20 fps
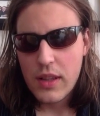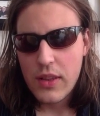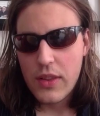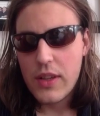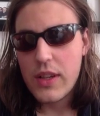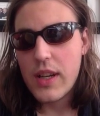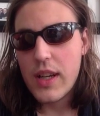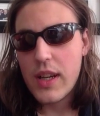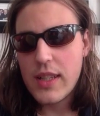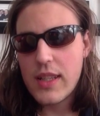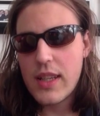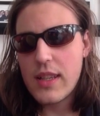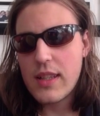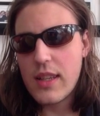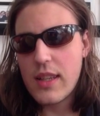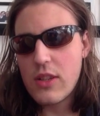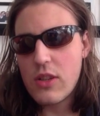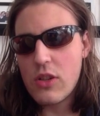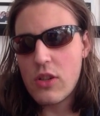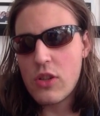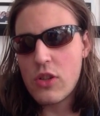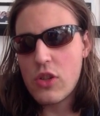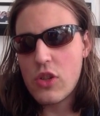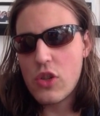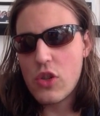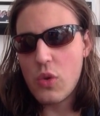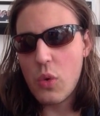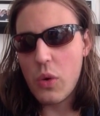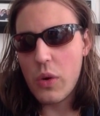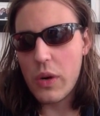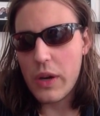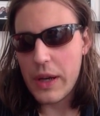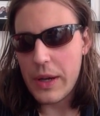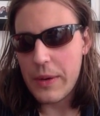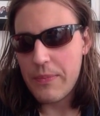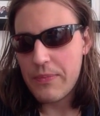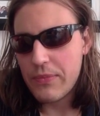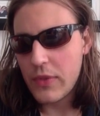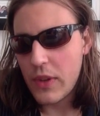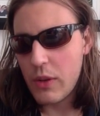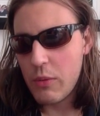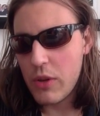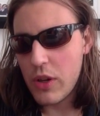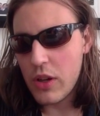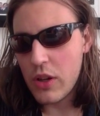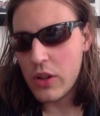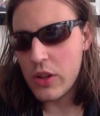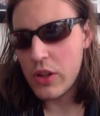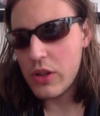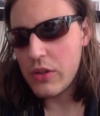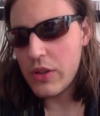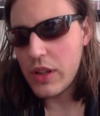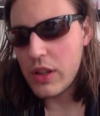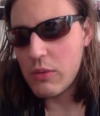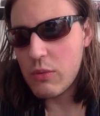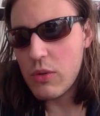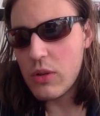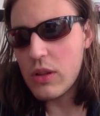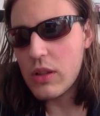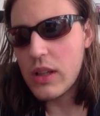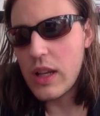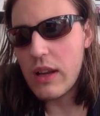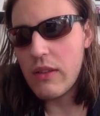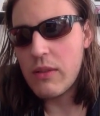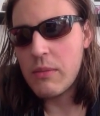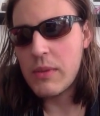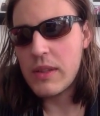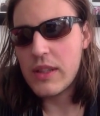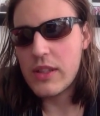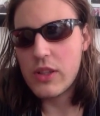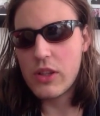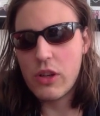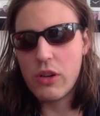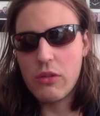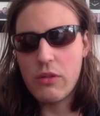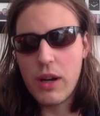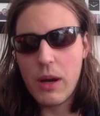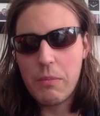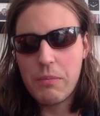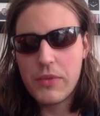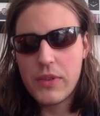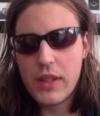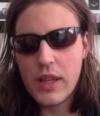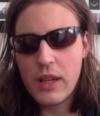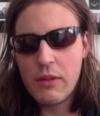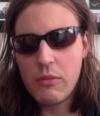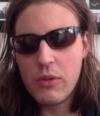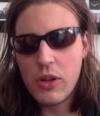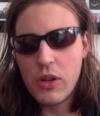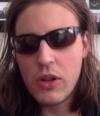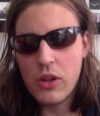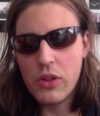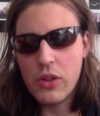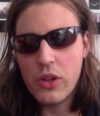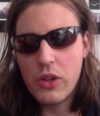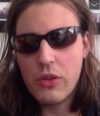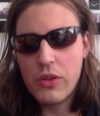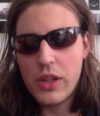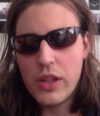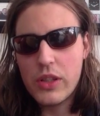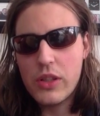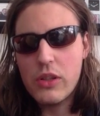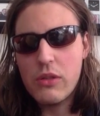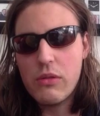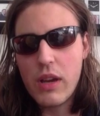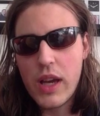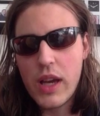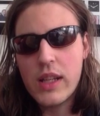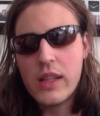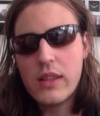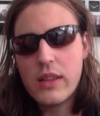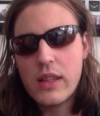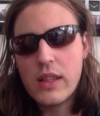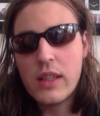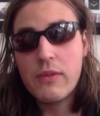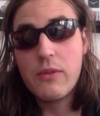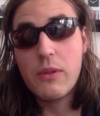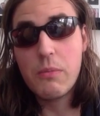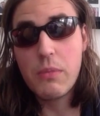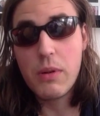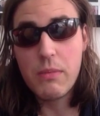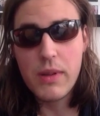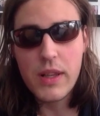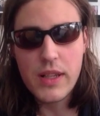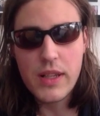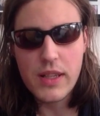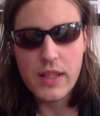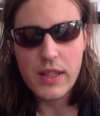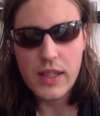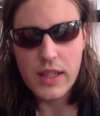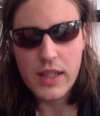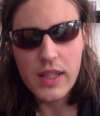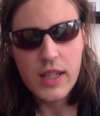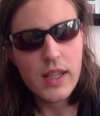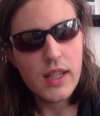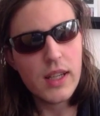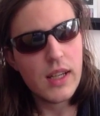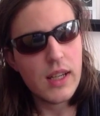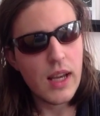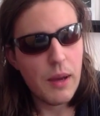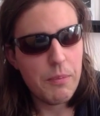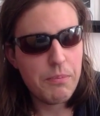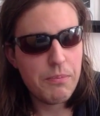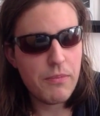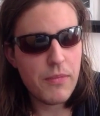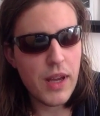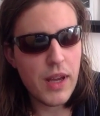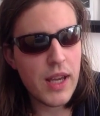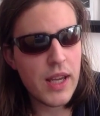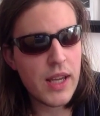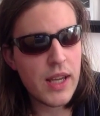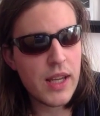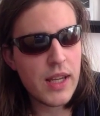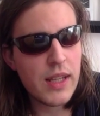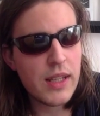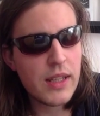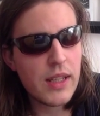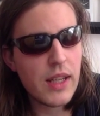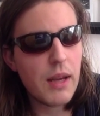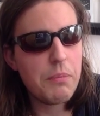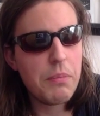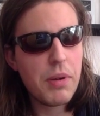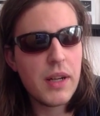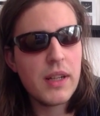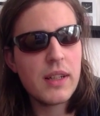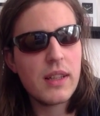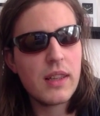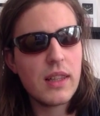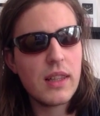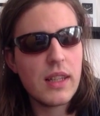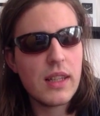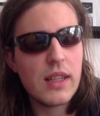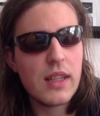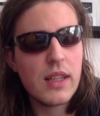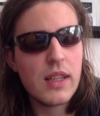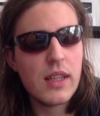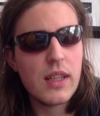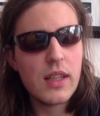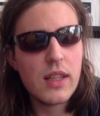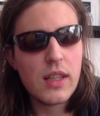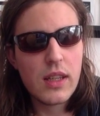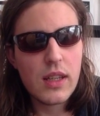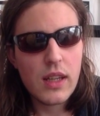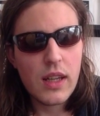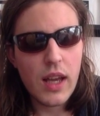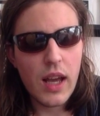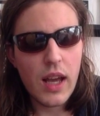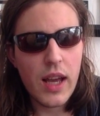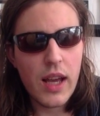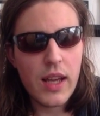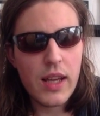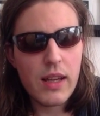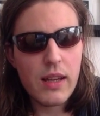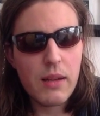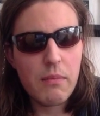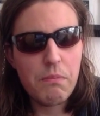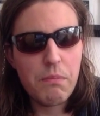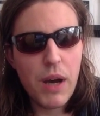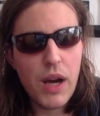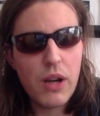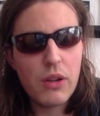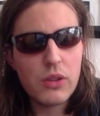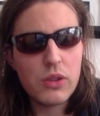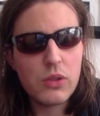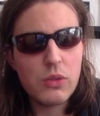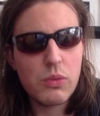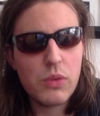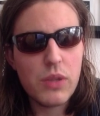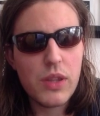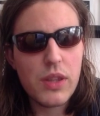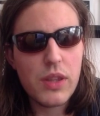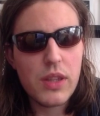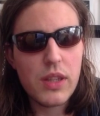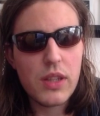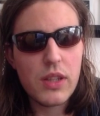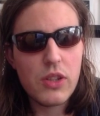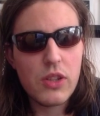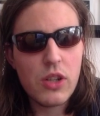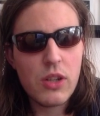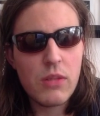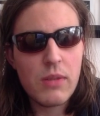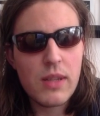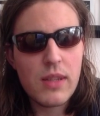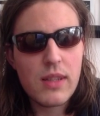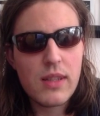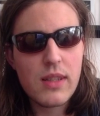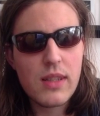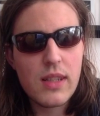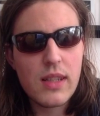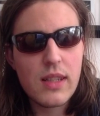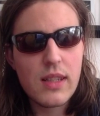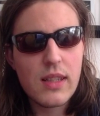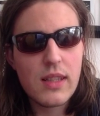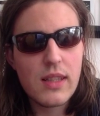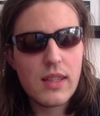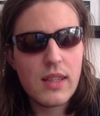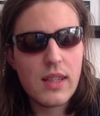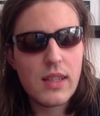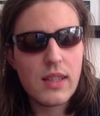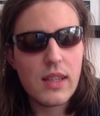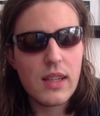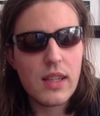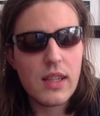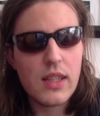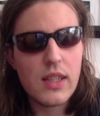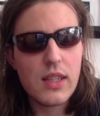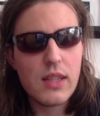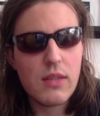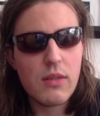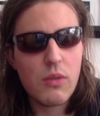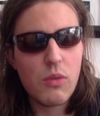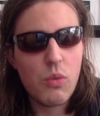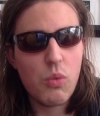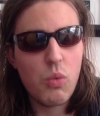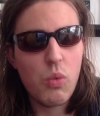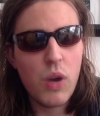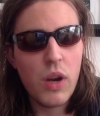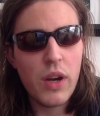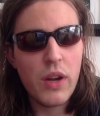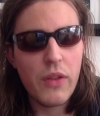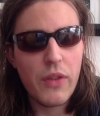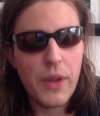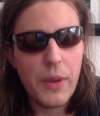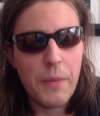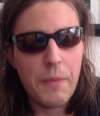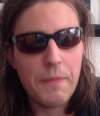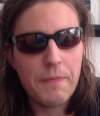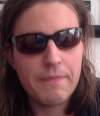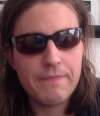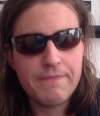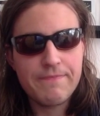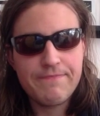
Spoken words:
there exists a certain story. We all know that the world government is corrupt, and we all know they do anything for publicity. And apparently, a bout with Jerma 66 is one of them.